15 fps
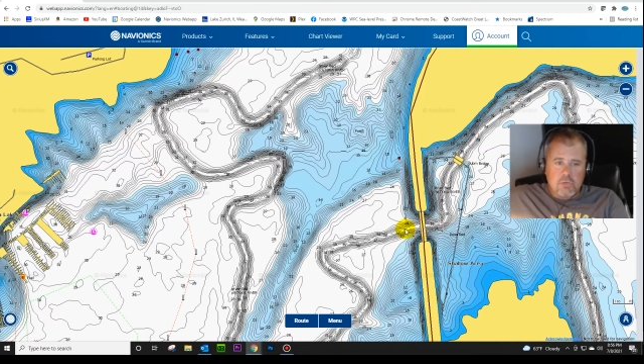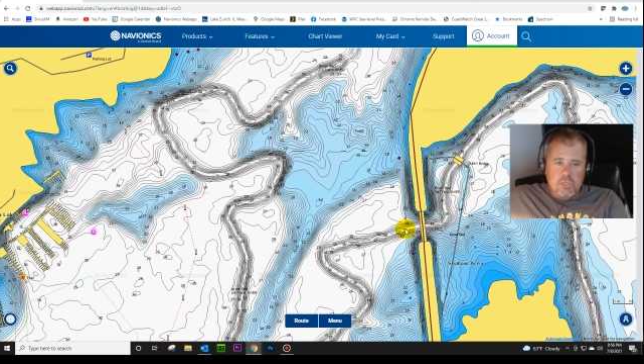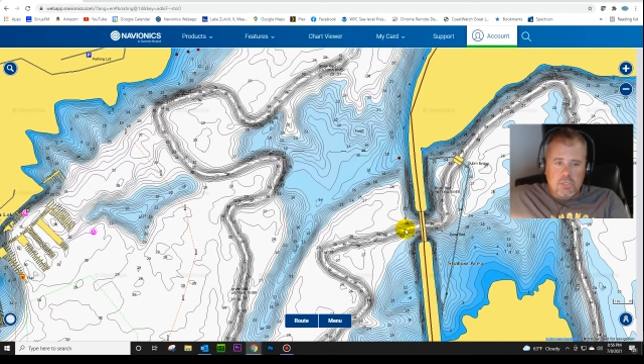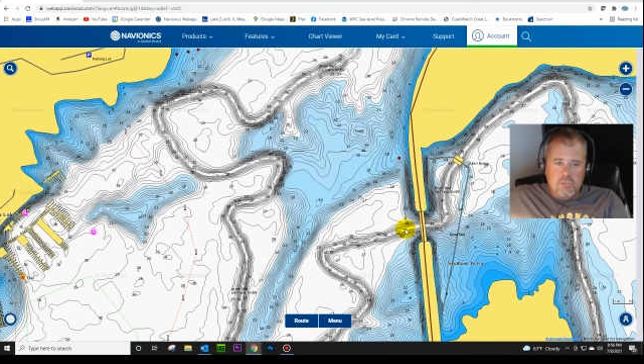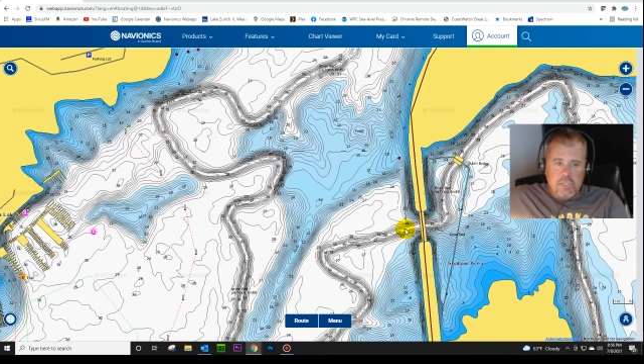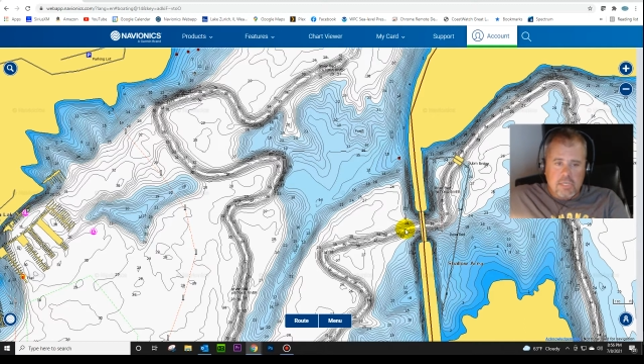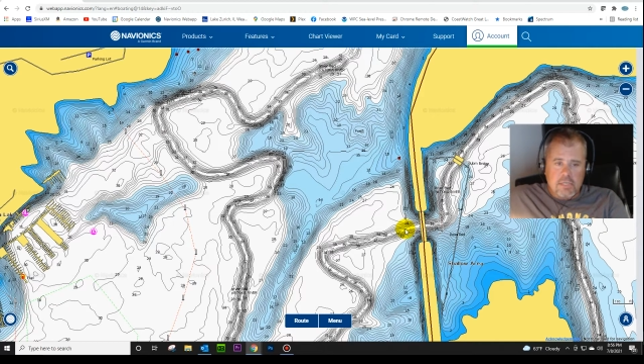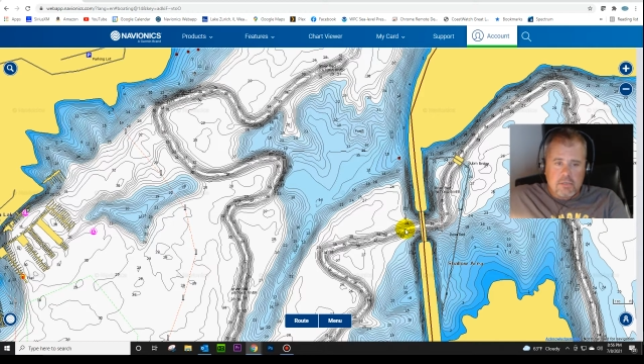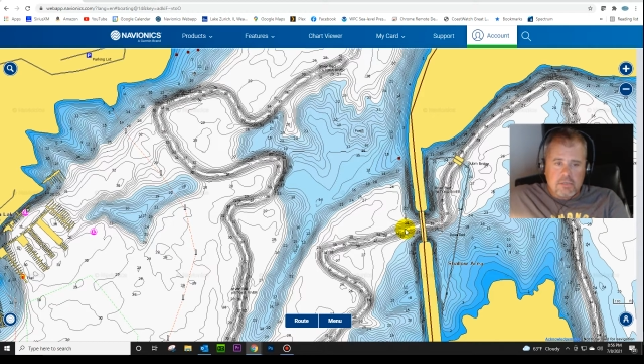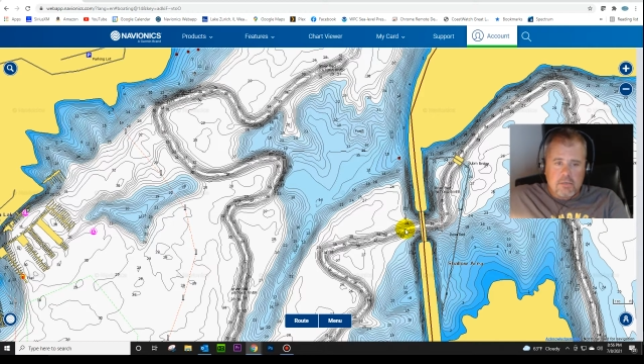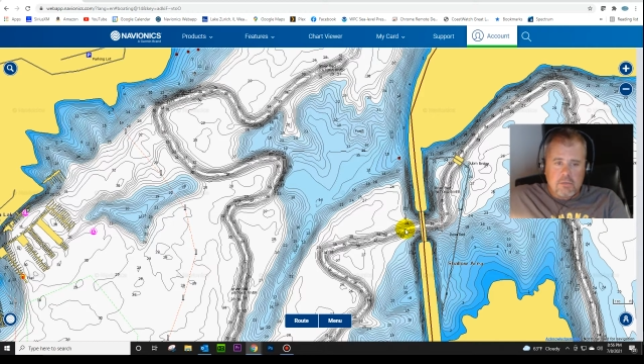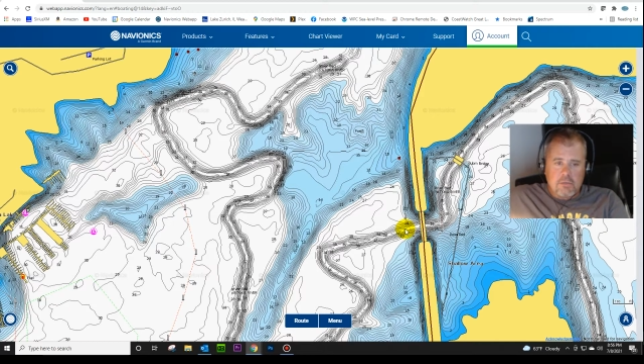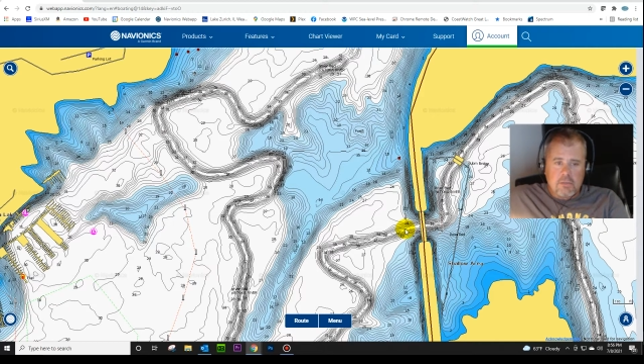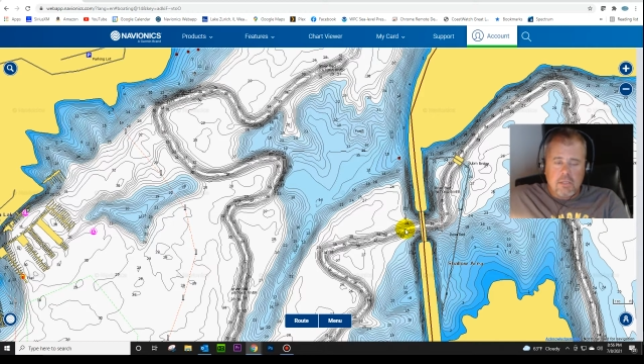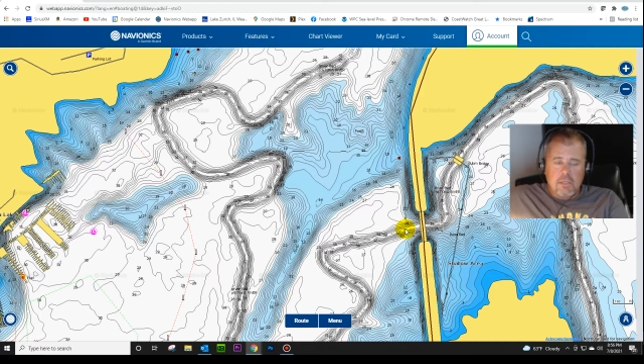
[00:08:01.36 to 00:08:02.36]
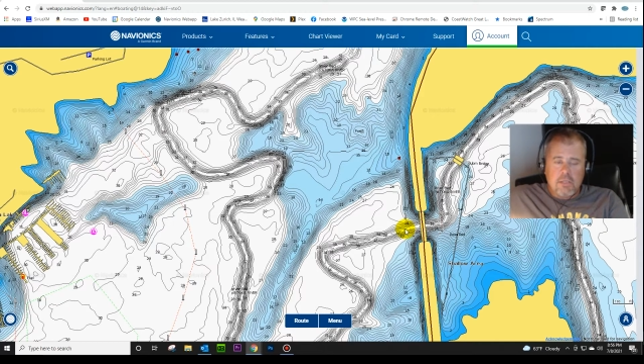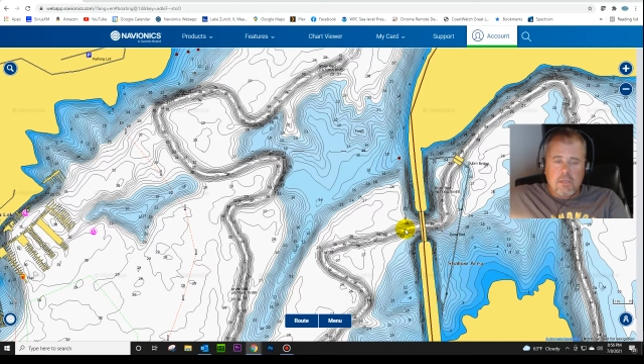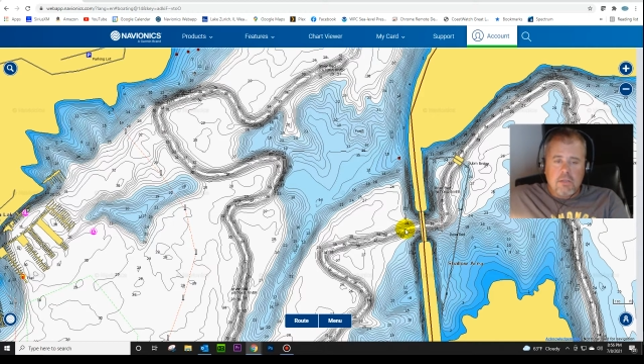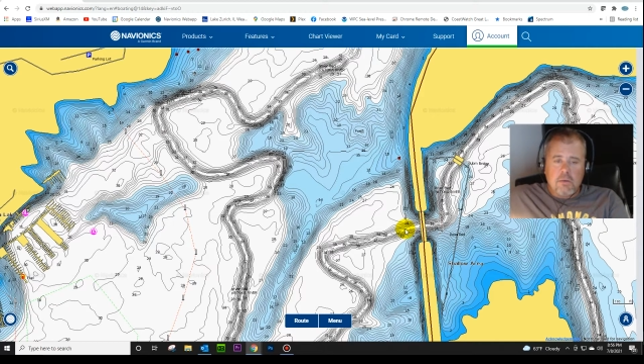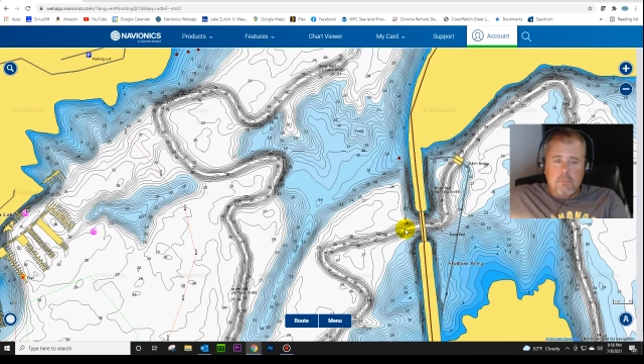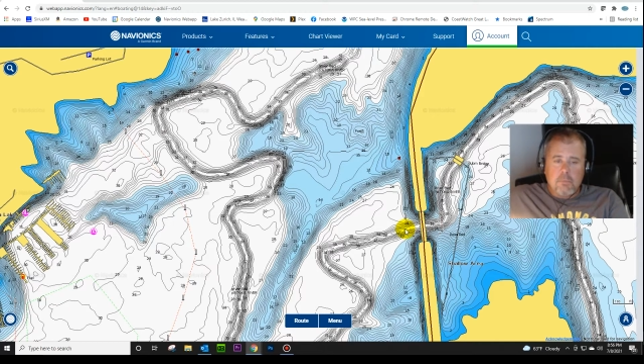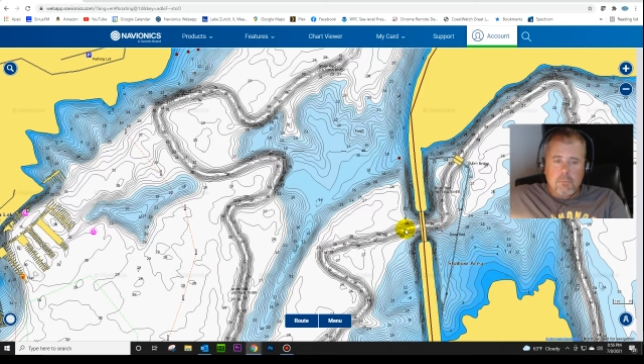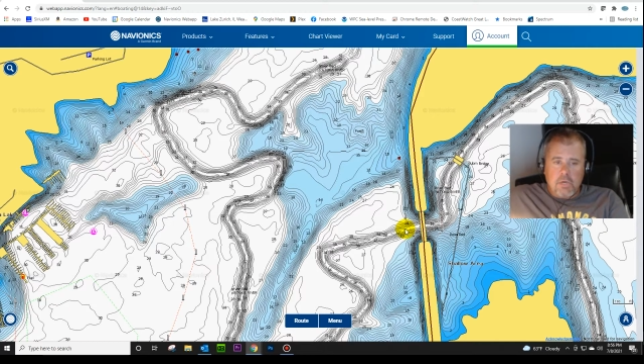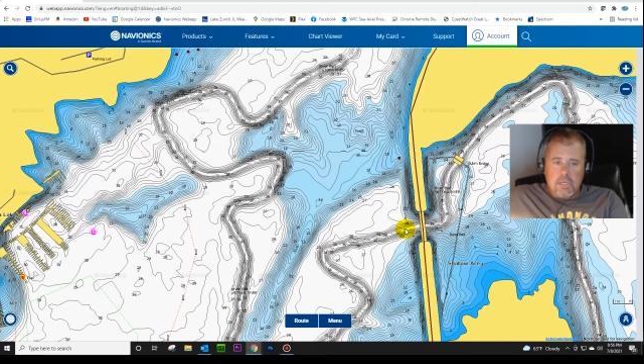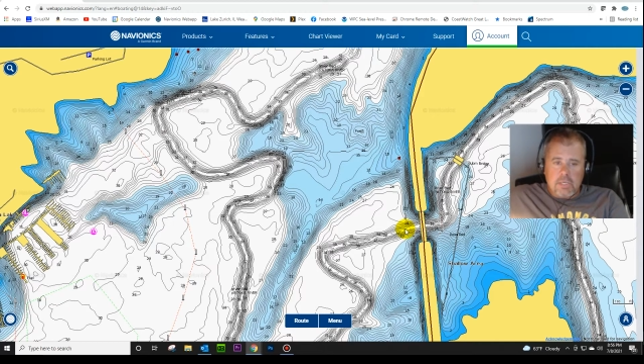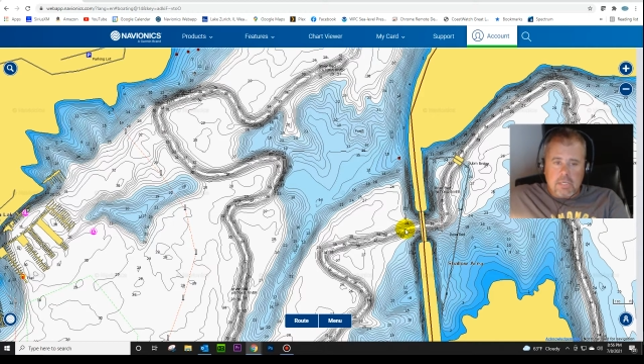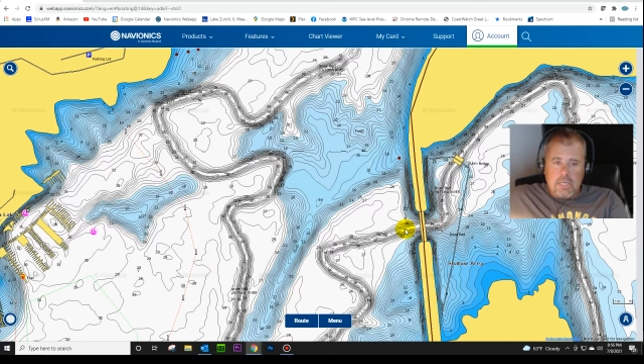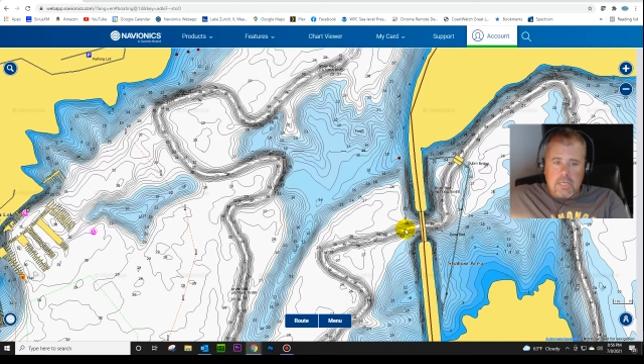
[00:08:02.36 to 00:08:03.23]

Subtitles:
channel, but